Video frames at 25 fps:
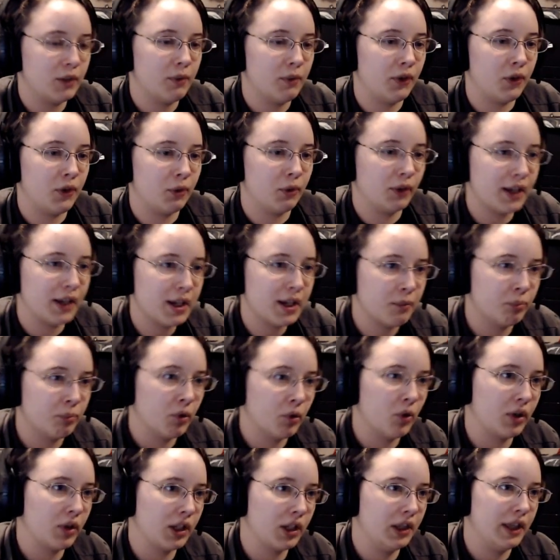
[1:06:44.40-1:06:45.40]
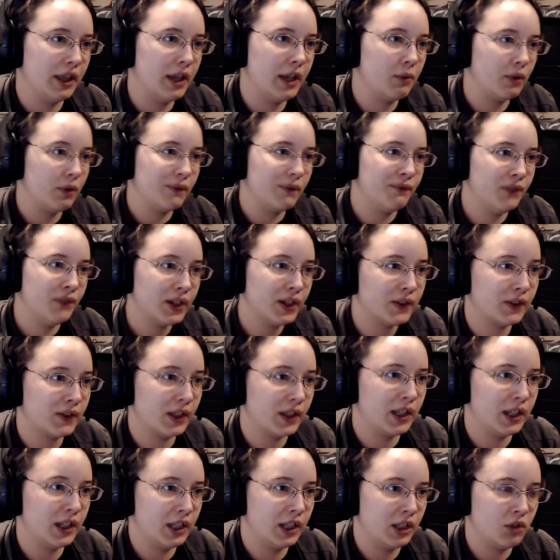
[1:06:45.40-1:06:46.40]
with your leg broken, they would fix
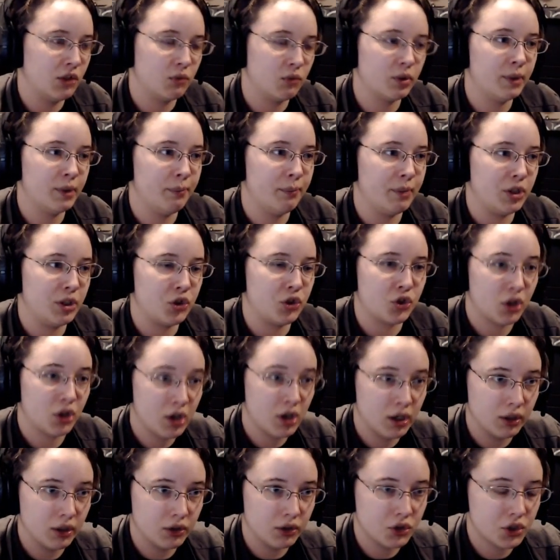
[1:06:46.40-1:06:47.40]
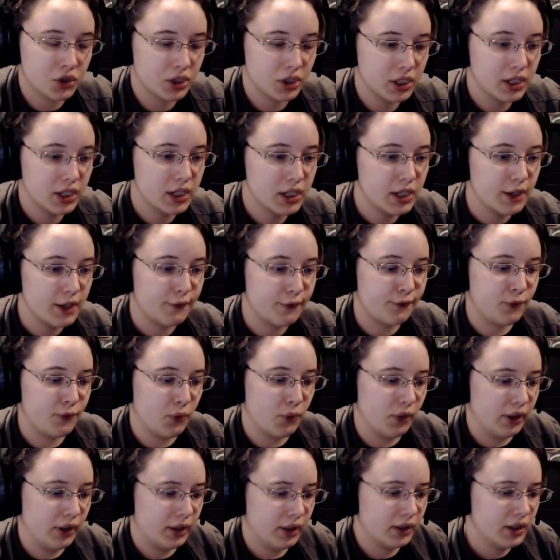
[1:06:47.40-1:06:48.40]
it and you wouldn't be charged
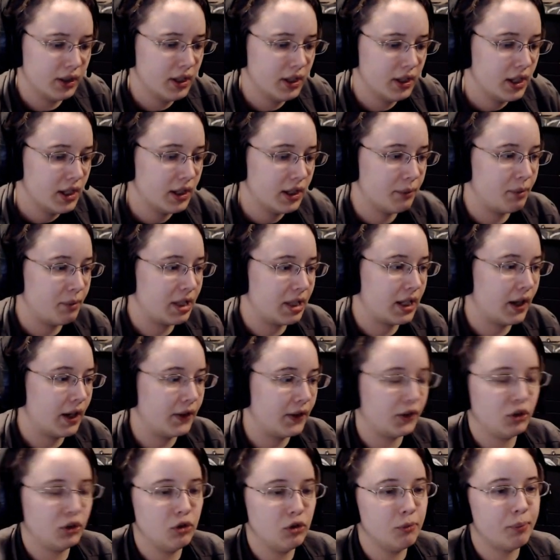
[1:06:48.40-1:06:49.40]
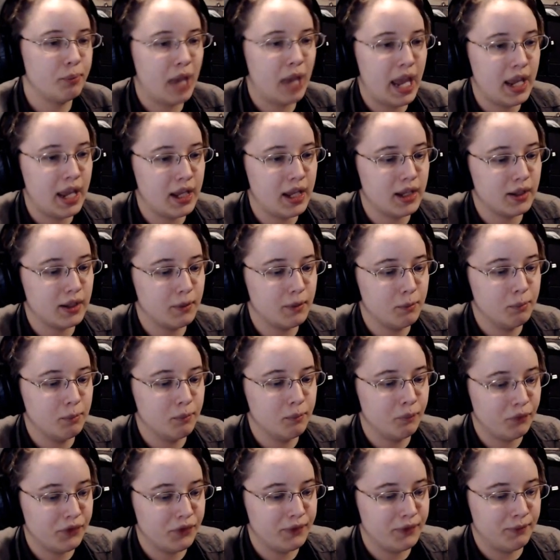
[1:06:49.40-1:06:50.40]
for it because you pay
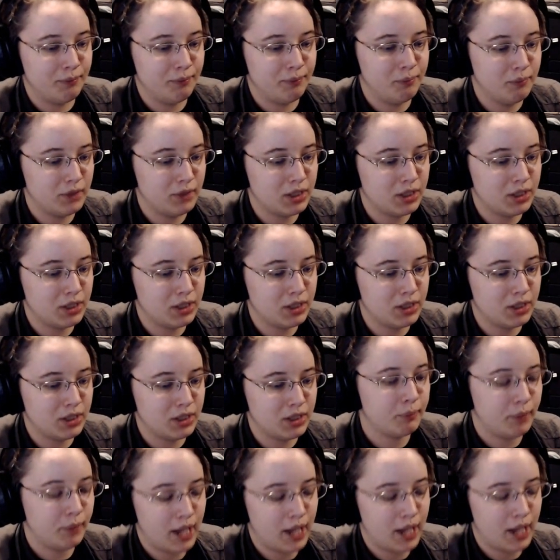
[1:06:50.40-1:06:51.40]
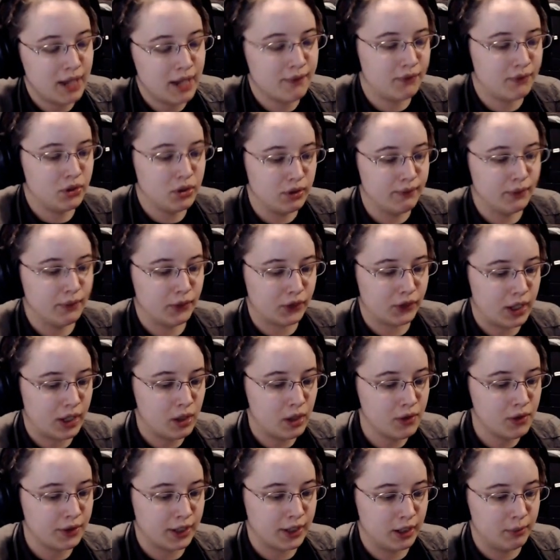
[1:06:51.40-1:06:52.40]
for universal
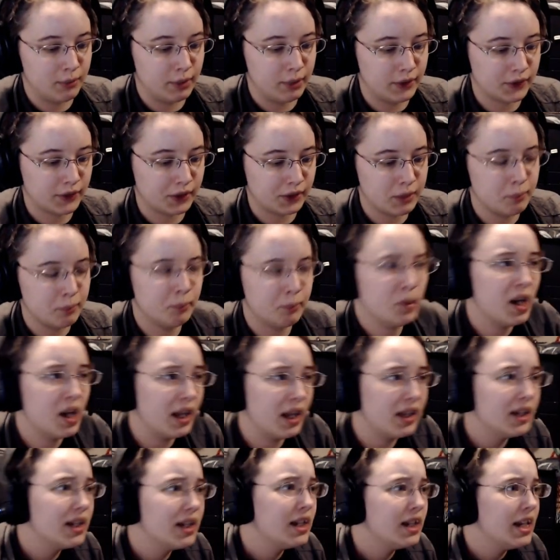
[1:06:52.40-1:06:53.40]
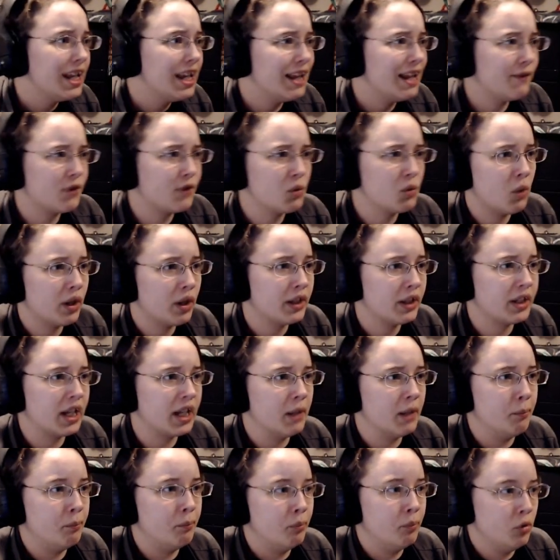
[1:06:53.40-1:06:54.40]
health care, basically. But if you wanted to get a
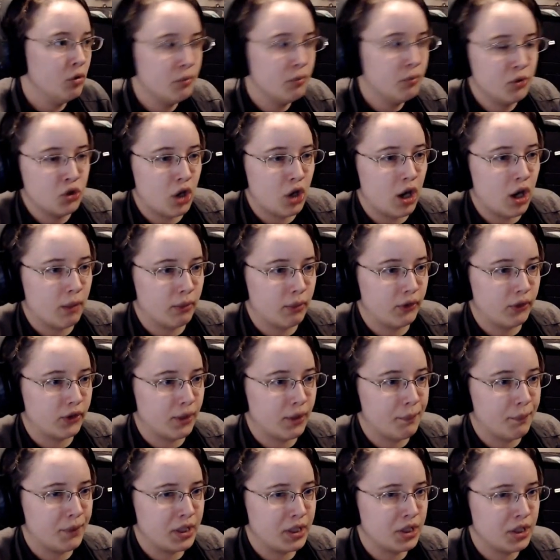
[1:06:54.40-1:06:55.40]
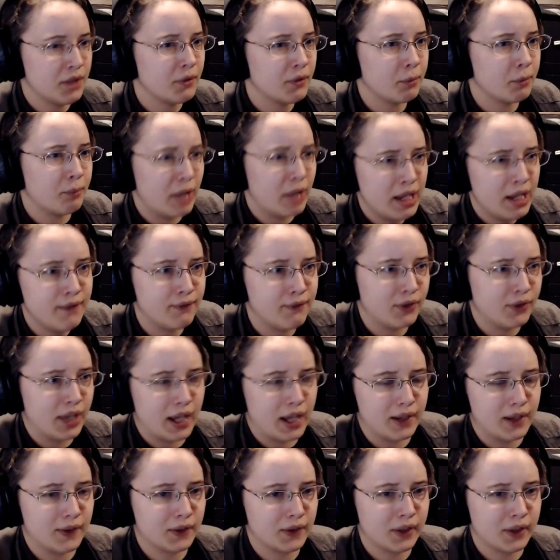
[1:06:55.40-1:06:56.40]
boob job or something, you have to pay for that.
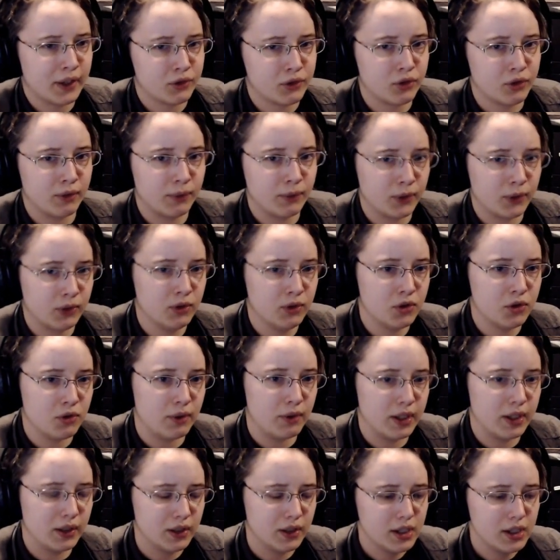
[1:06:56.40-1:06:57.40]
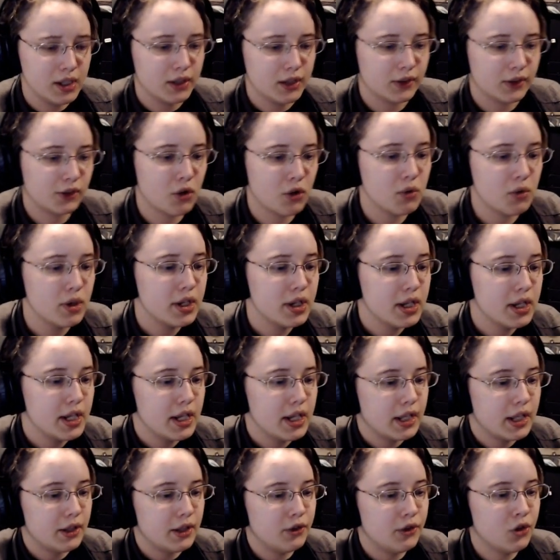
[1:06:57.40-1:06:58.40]
It's elective surgery. So...
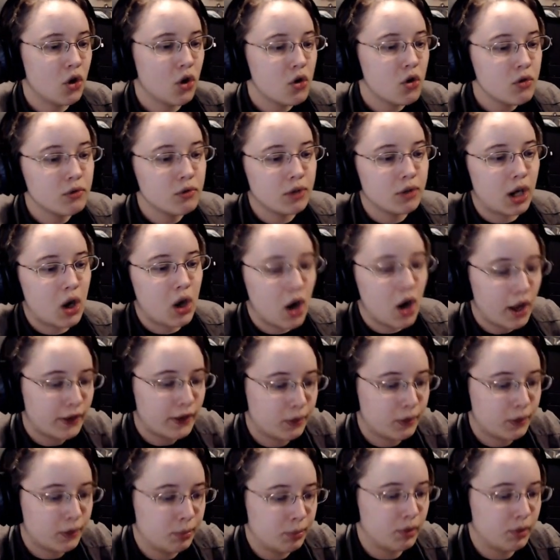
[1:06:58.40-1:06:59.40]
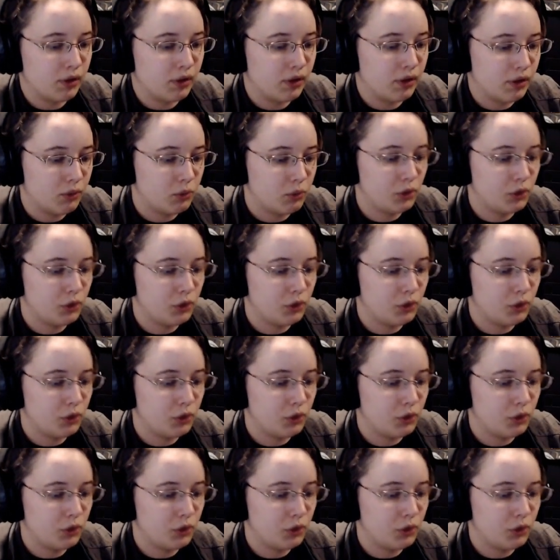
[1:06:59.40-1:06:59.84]
no hospital will